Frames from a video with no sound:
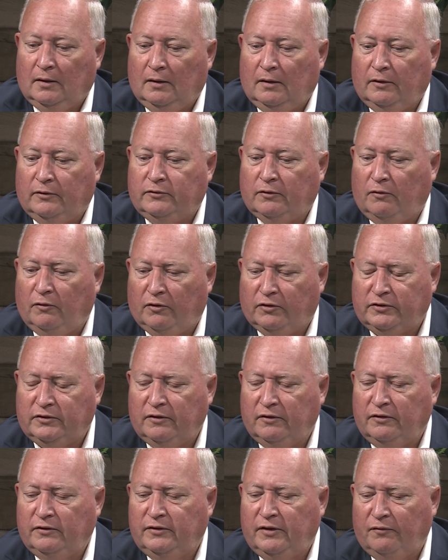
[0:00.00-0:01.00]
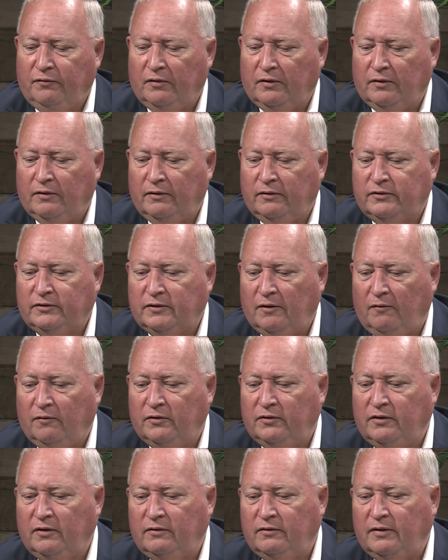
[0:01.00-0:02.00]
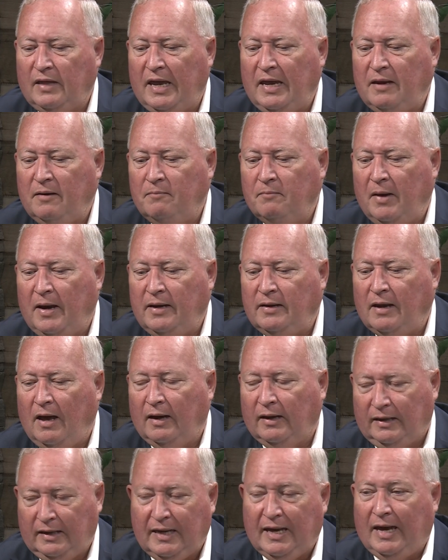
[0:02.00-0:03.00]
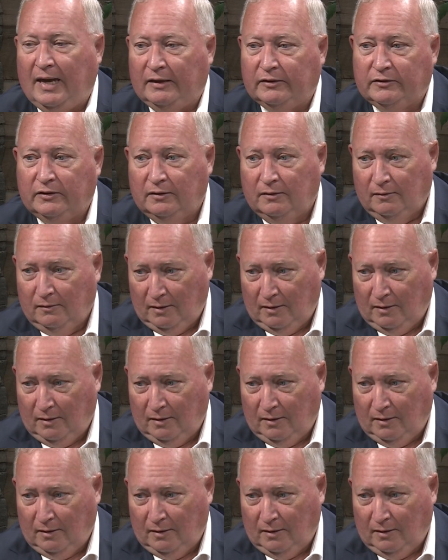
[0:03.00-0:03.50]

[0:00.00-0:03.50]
So there's different services they may not get